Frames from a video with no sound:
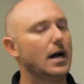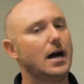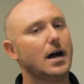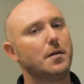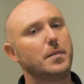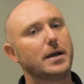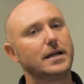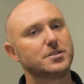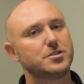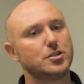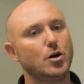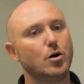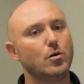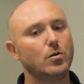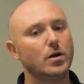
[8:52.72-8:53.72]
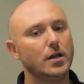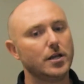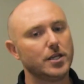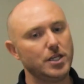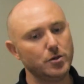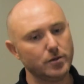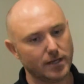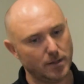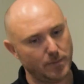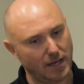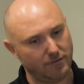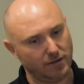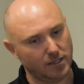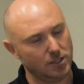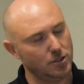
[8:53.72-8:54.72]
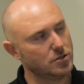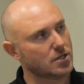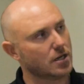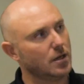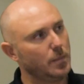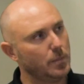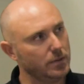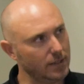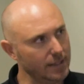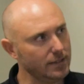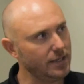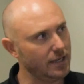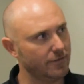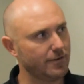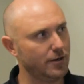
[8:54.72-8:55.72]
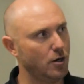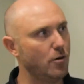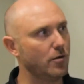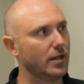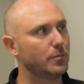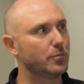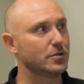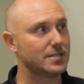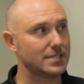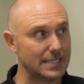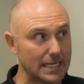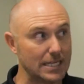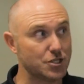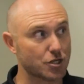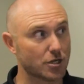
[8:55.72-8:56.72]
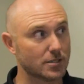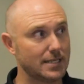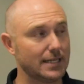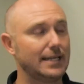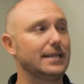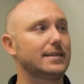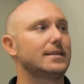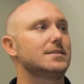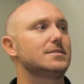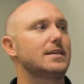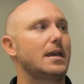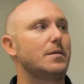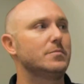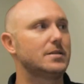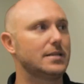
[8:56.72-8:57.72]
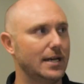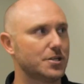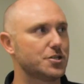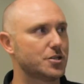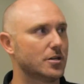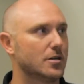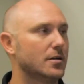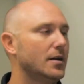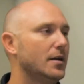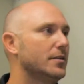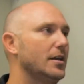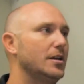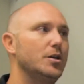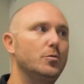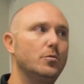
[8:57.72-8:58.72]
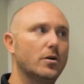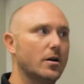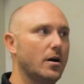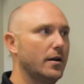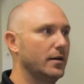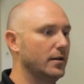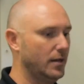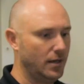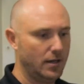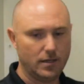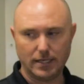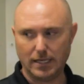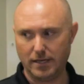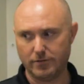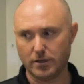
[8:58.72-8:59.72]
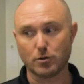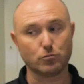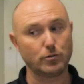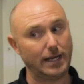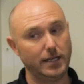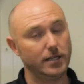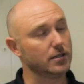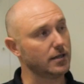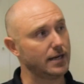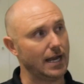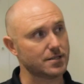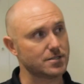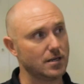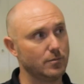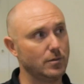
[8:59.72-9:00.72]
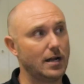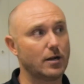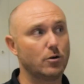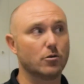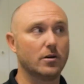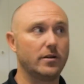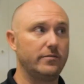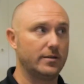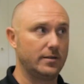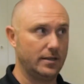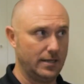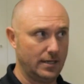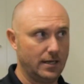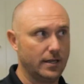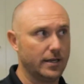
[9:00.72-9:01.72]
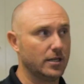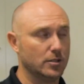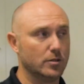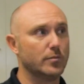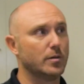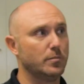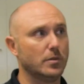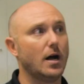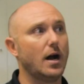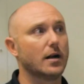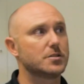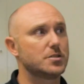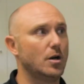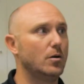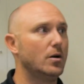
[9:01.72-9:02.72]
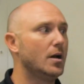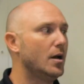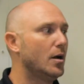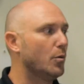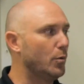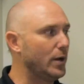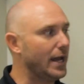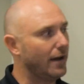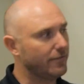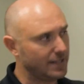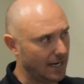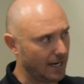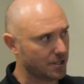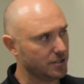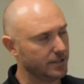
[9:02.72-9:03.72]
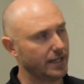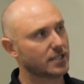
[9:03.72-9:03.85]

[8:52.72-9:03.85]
And so you end up having to use a completely different honing procedure to get the same texture than you would on even a regular cast iron block or even an aluminum block. So we have to actually